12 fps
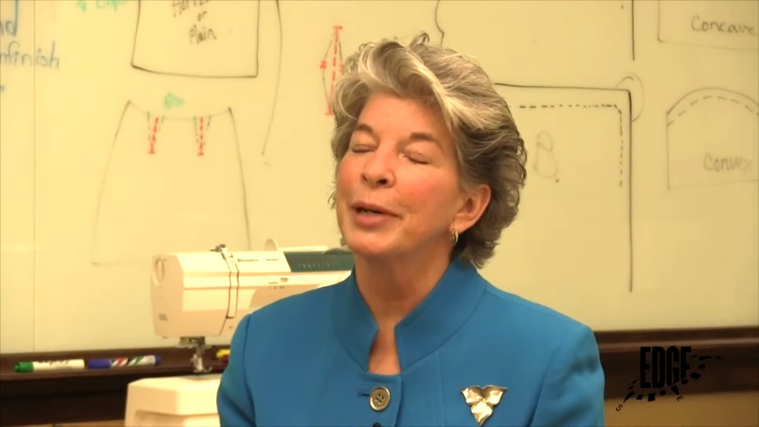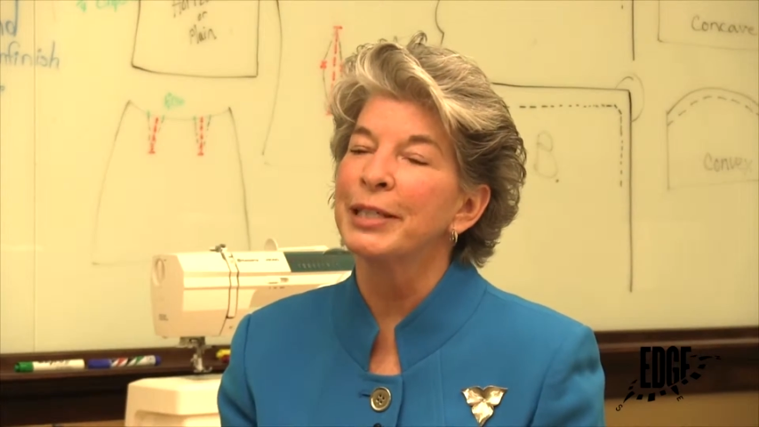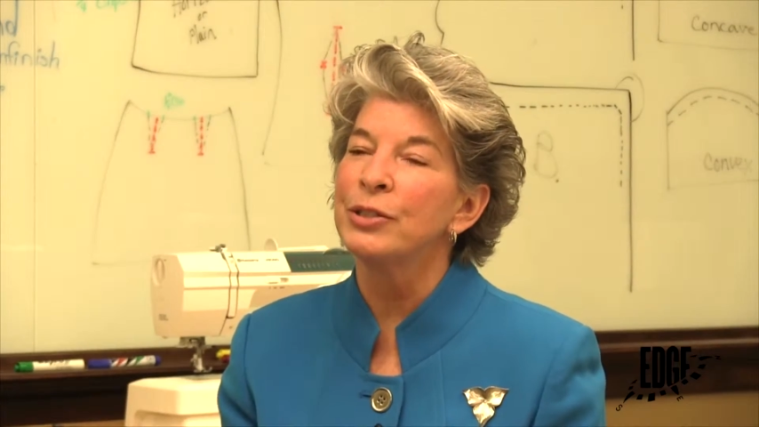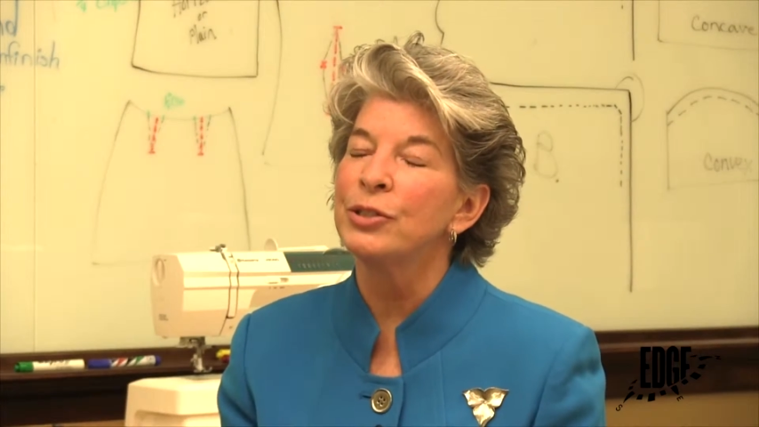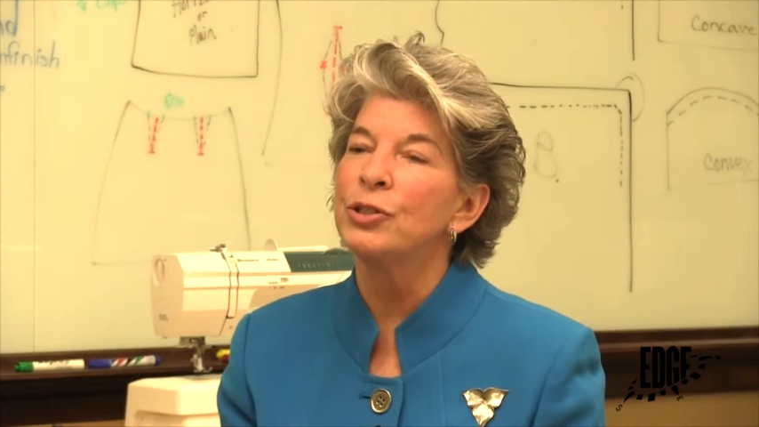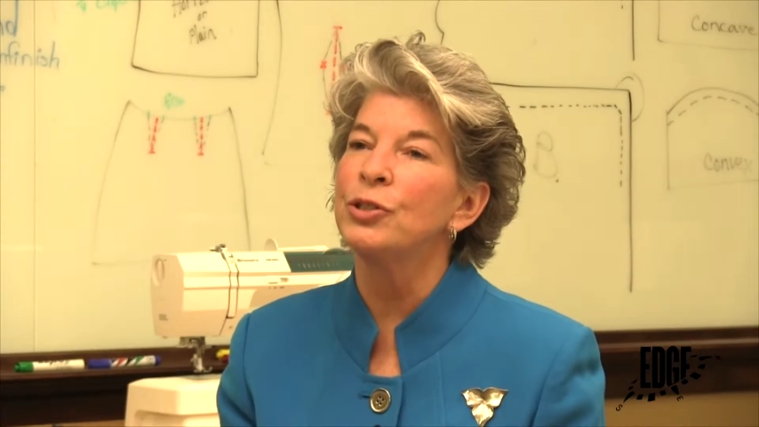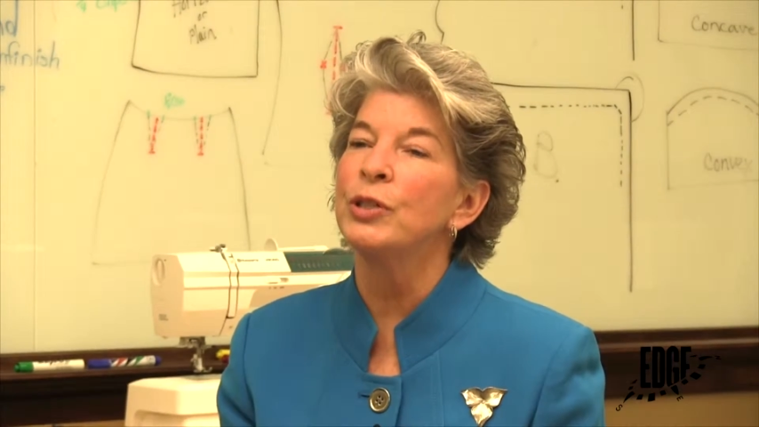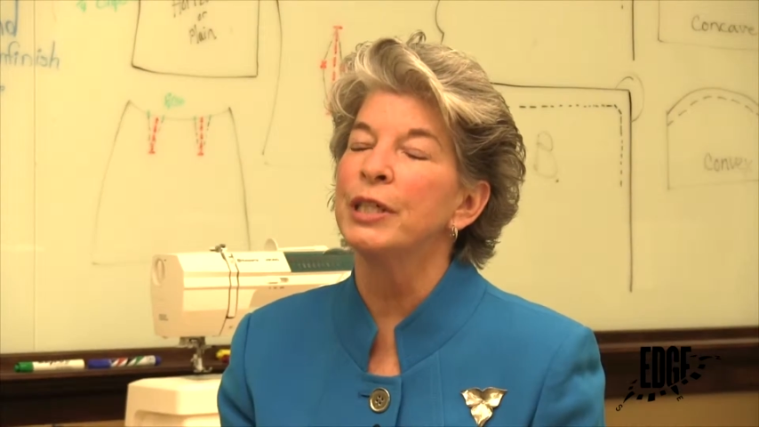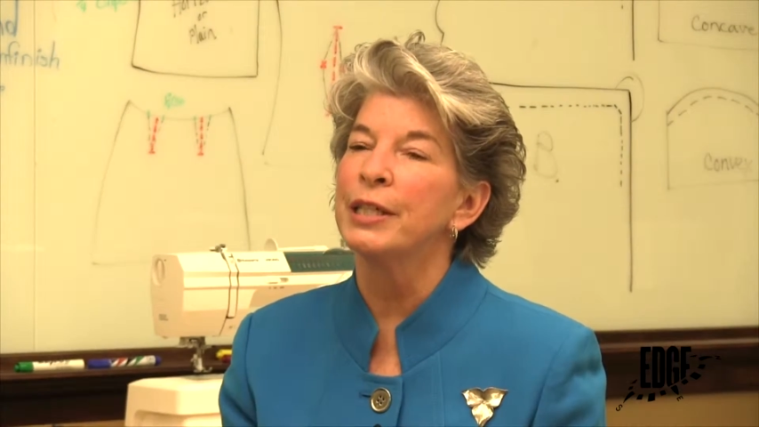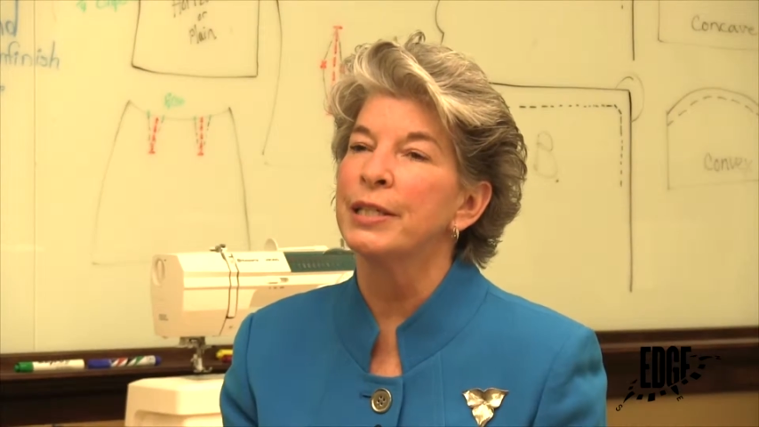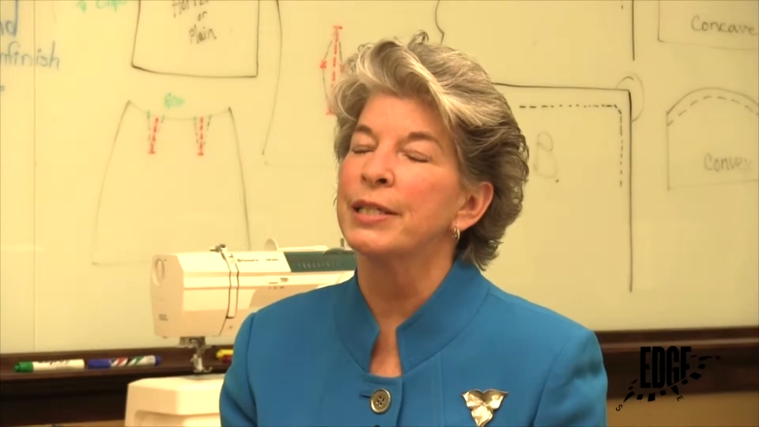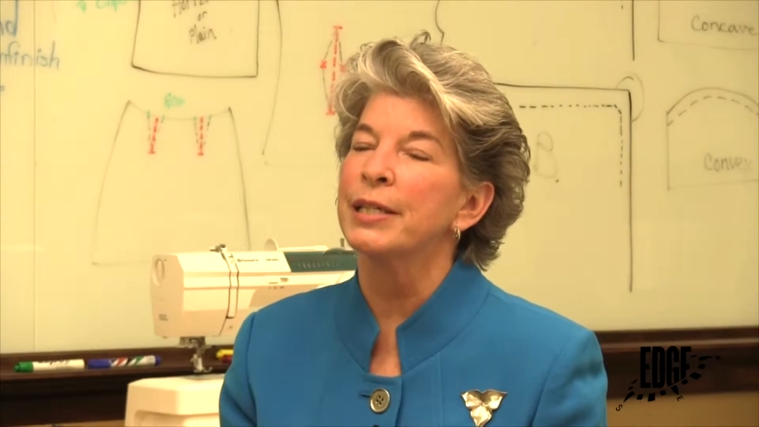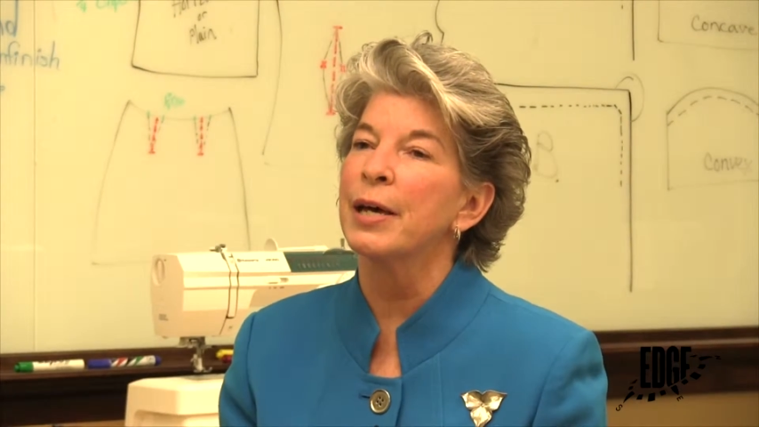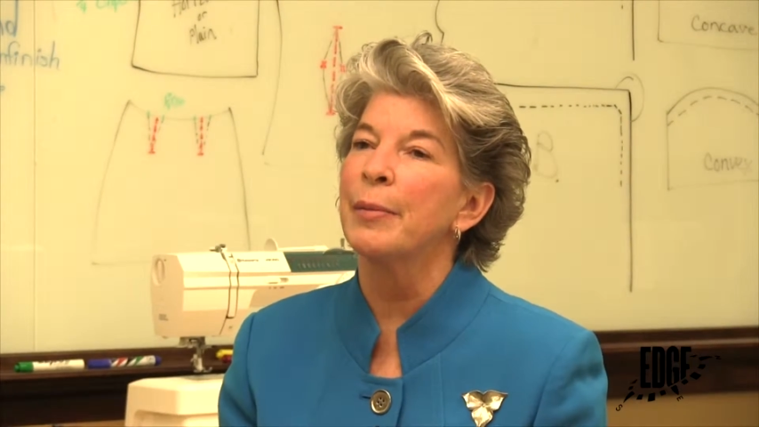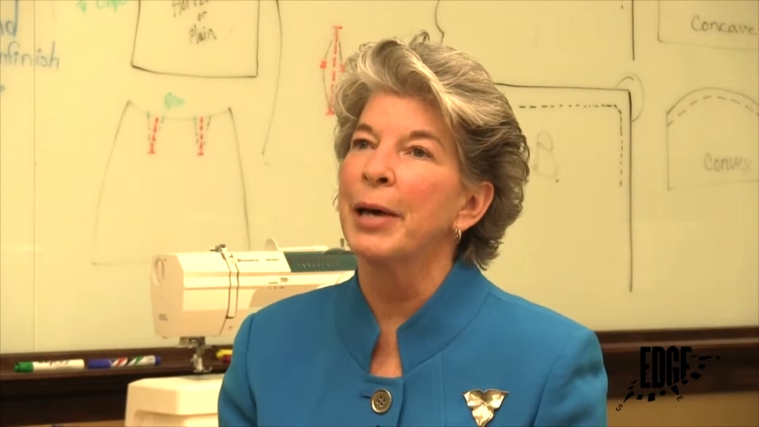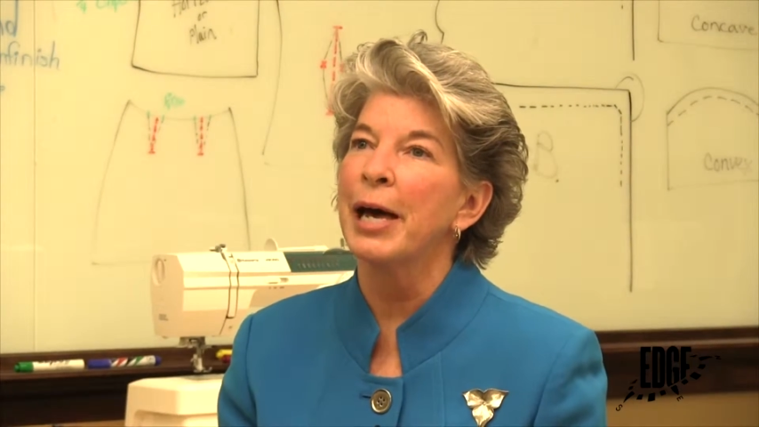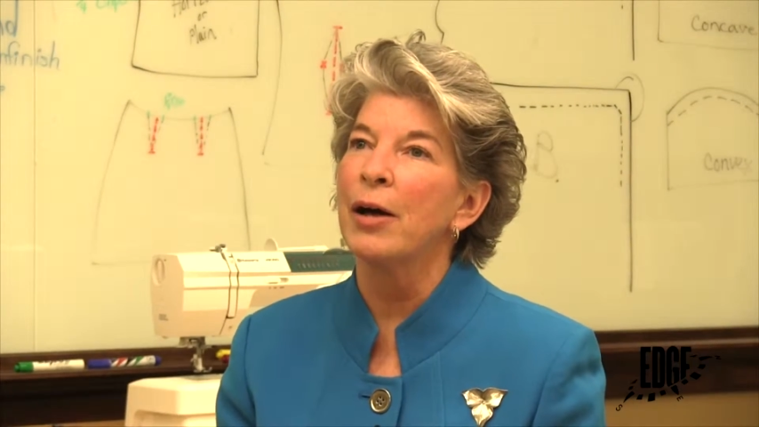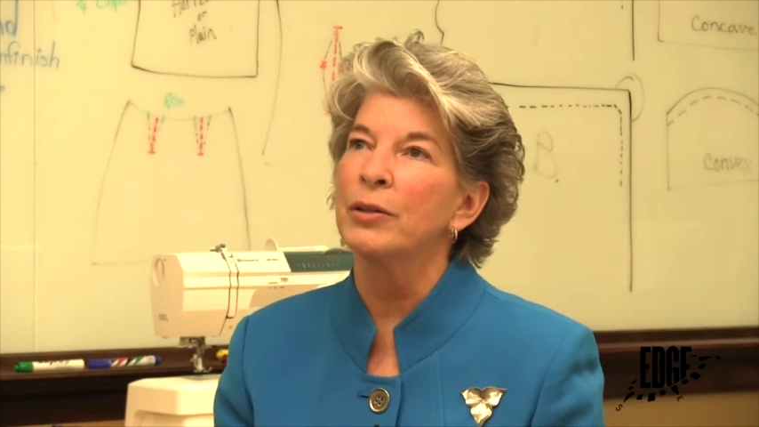my students
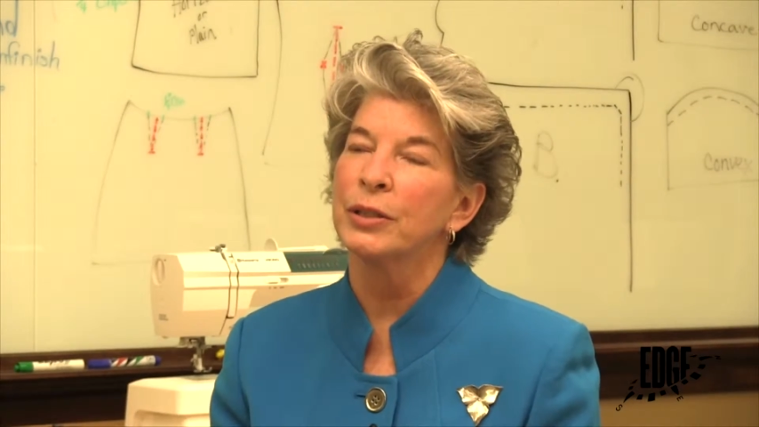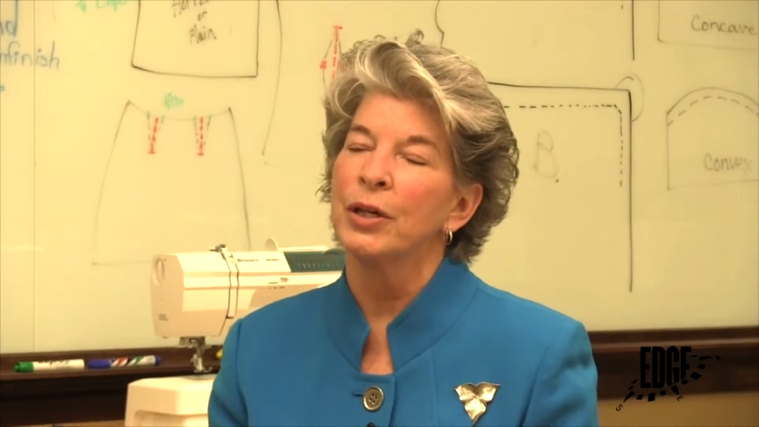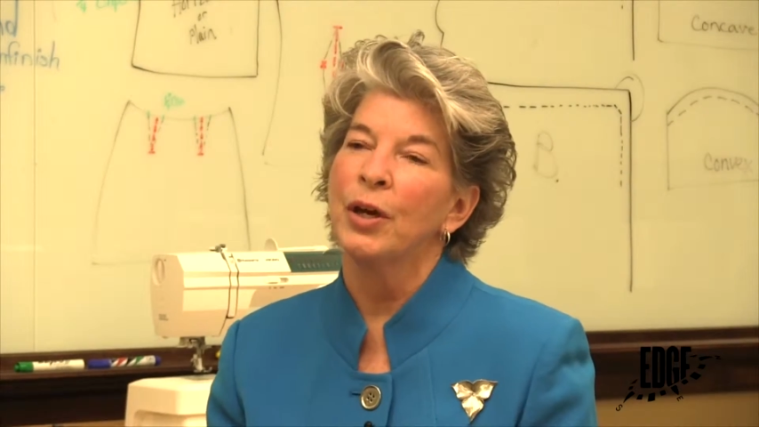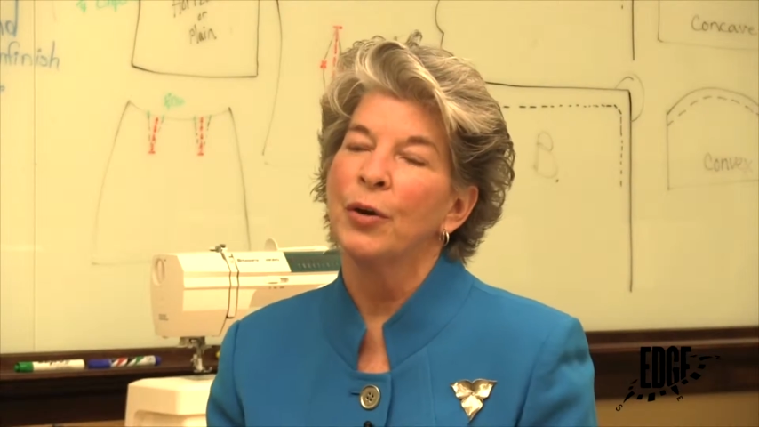come out